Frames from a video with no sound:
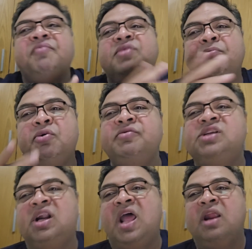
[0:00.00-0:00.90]
give the
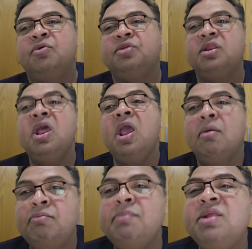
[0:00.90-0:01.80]
provisional diagnosis,
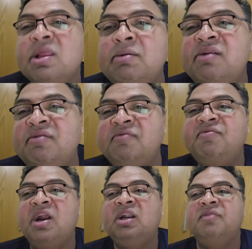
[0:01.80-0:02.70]
maybe some in,
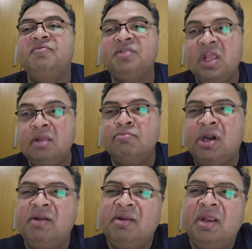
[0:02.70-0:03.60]
infective thing,
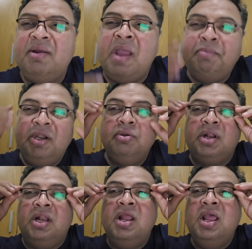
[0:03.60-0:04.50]
but
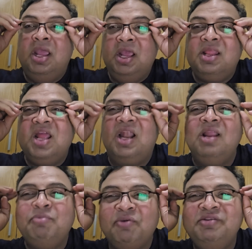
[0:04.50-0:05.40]
epidural,
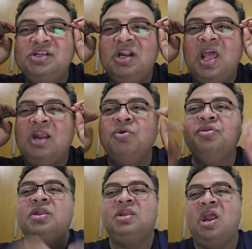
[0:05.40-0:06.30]
exactly provisional
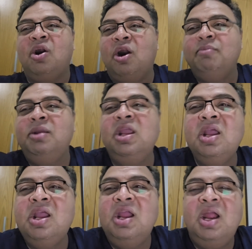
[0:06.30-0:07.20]
diagnosis cannot be,
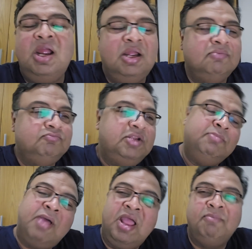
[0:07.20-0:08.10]
um,
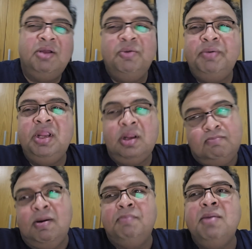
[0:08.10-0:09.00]
in my humble
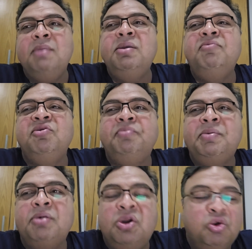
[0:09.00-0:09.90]
opinion, but maybe few
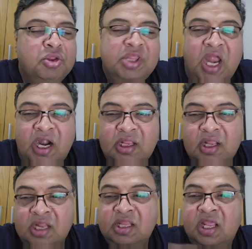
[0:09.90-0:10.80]
people know that
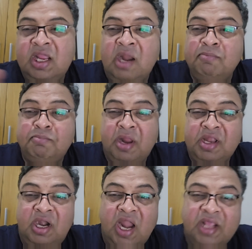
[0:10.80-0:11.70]
and they can
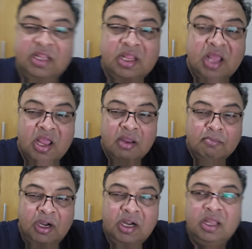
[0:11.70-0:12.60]
present like this,
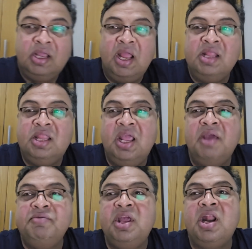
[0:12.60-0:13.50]
but uh, and they
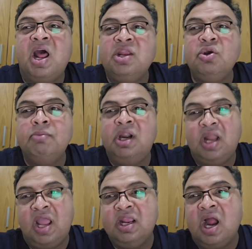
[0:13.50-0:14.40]
have their
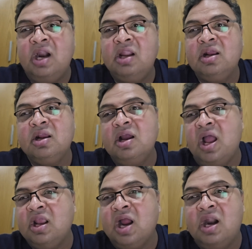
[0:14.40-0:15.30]
argument. I can't
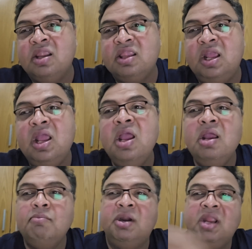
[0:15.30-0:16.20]
I can't say,
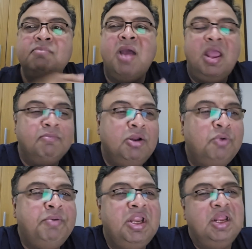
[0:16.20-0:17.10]
but in my
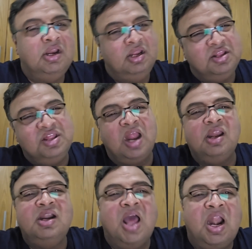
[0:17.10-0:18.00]
humble opinion, it's
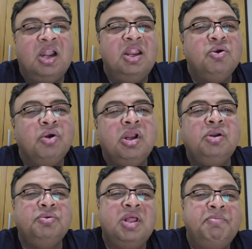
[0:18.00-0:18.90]
actually directly
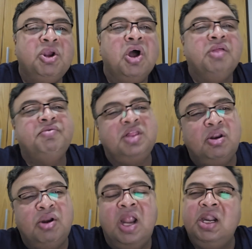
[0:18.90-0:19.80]
going to the because of
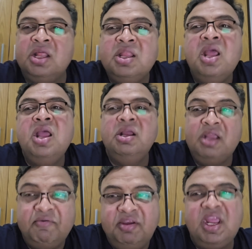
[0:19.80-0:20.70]
cellulitis.
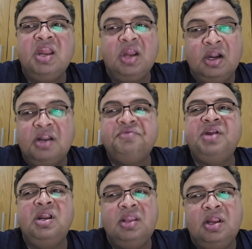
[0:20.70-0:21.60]
Yeah, we can
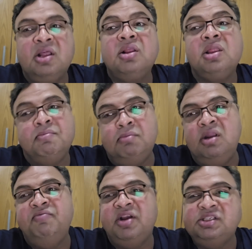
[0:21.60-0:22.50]
understand there are some
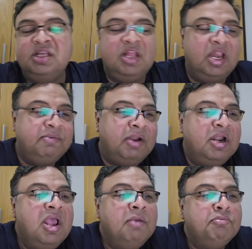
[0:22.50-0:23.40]
infectious
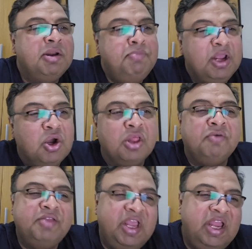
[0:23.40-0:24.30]
element, but because
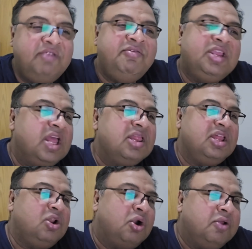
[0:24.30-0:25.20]
of the age, we can
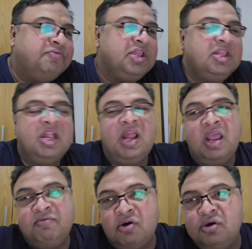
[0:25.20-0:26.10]
say a lot of things. And
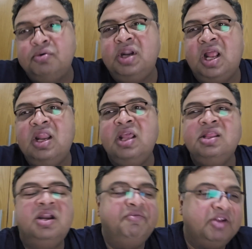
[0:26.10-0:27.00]
I want to tell
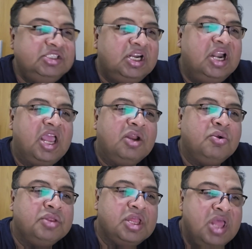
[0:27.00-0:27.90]
in the differential
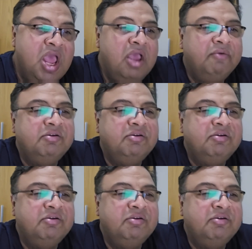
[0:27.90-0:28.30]
diagnosis,